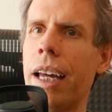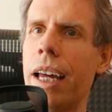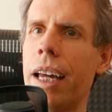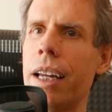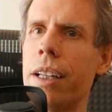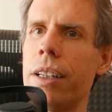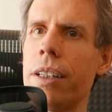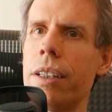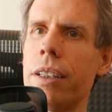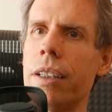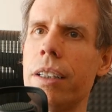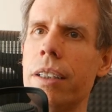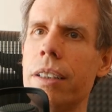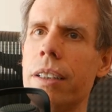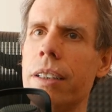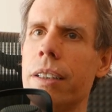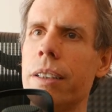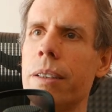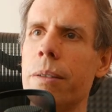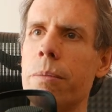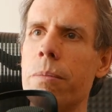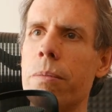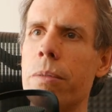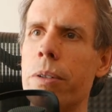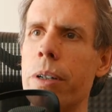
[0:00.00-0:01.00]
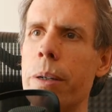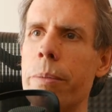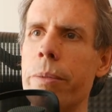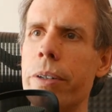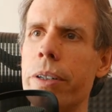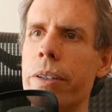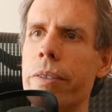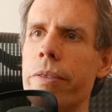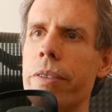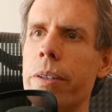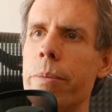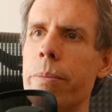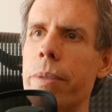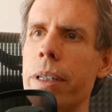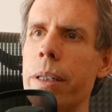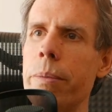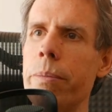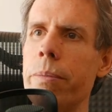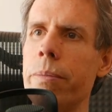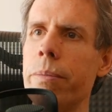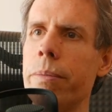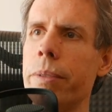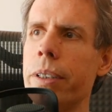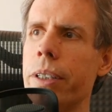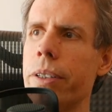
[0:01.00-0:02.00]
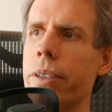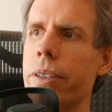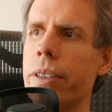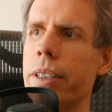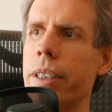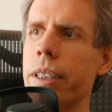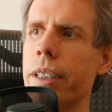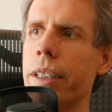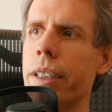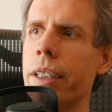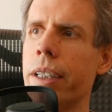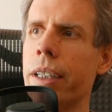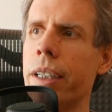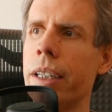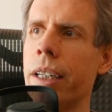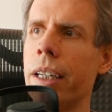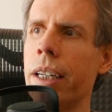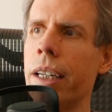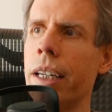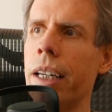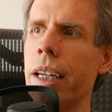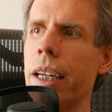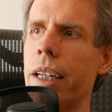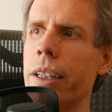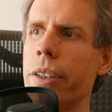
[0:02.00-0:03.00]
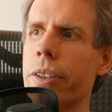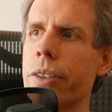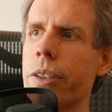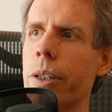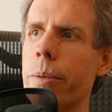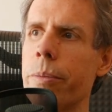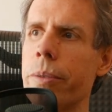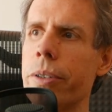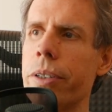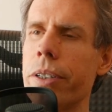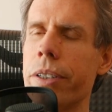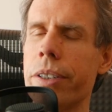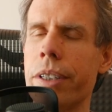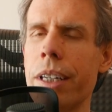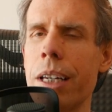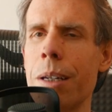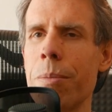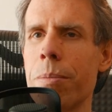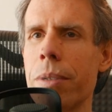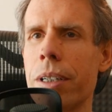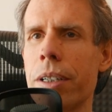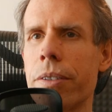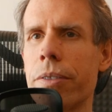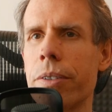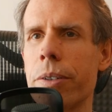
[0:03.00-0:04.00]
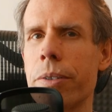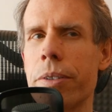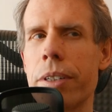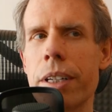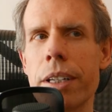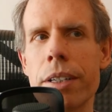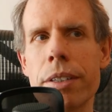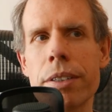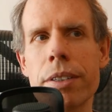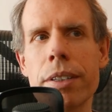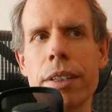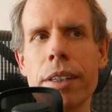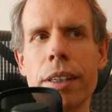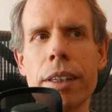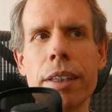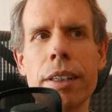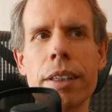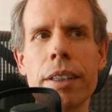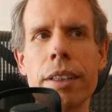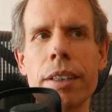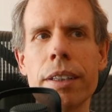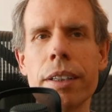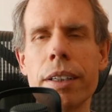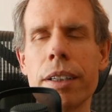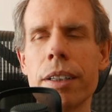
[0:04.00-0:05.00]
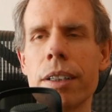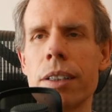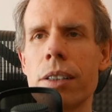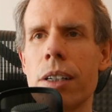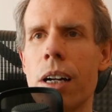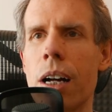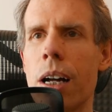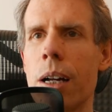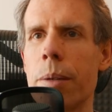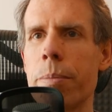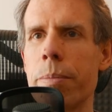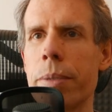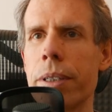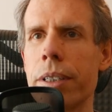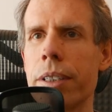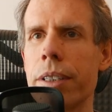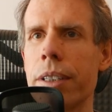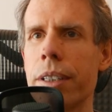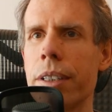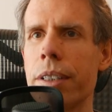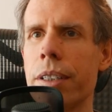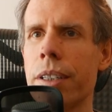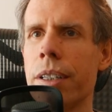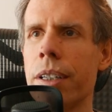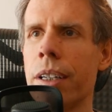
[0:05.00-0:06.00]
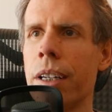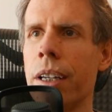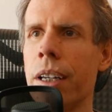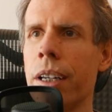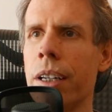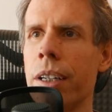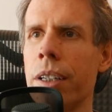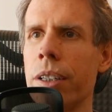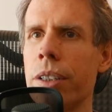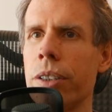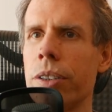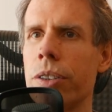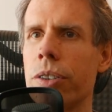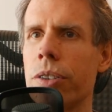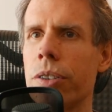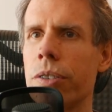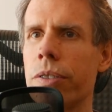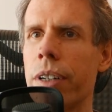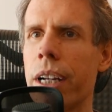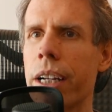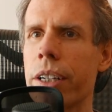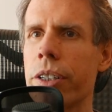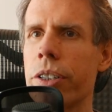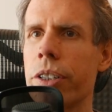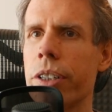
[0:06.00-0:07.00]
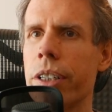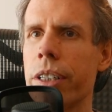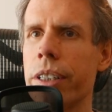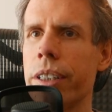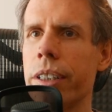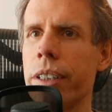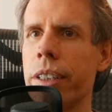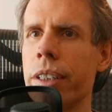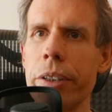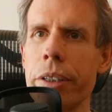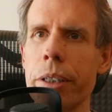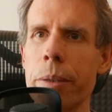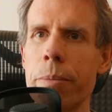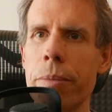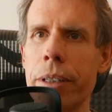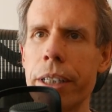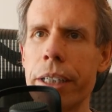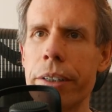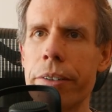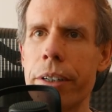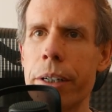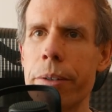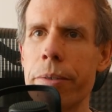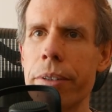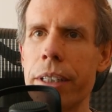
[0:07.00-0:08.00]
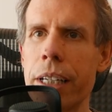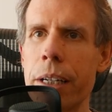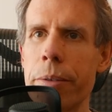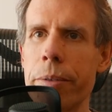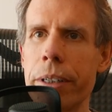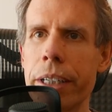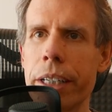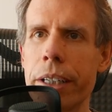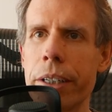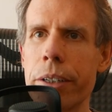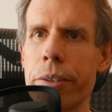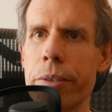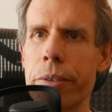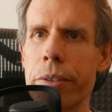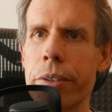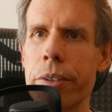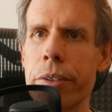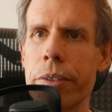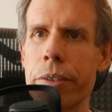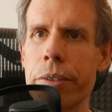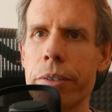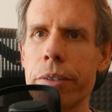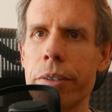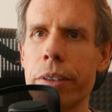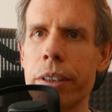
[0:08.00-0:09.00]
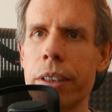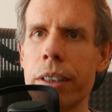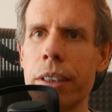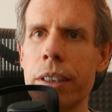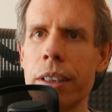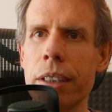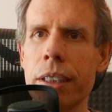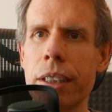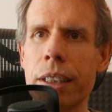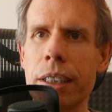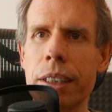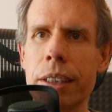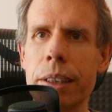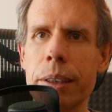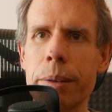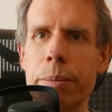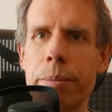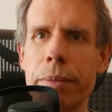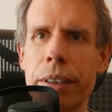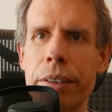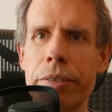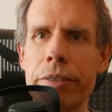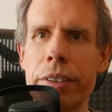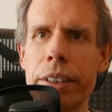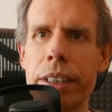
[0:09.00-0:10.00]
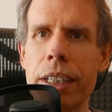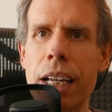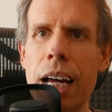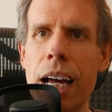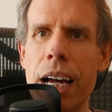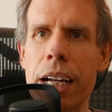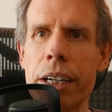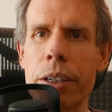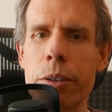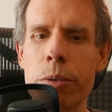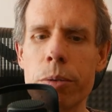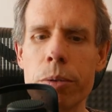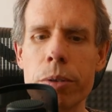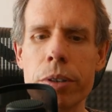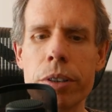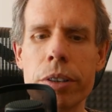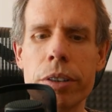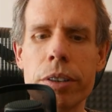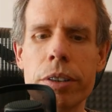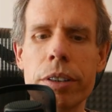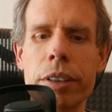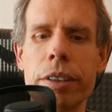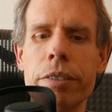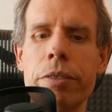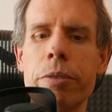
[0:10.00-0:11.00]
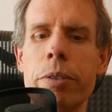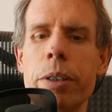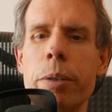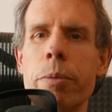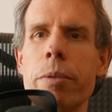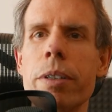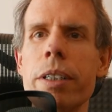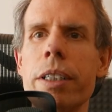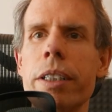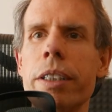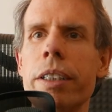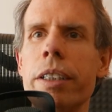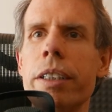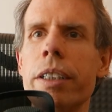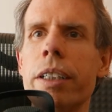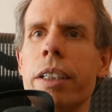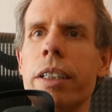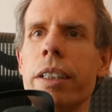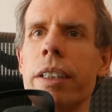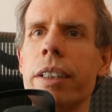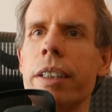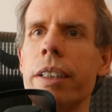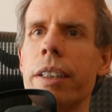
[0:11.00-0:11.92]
L parameter of the beam, you'll see it looks almost the same, but it rotates in the opposite direction. You can play around with that. We can go to even higher order if we want.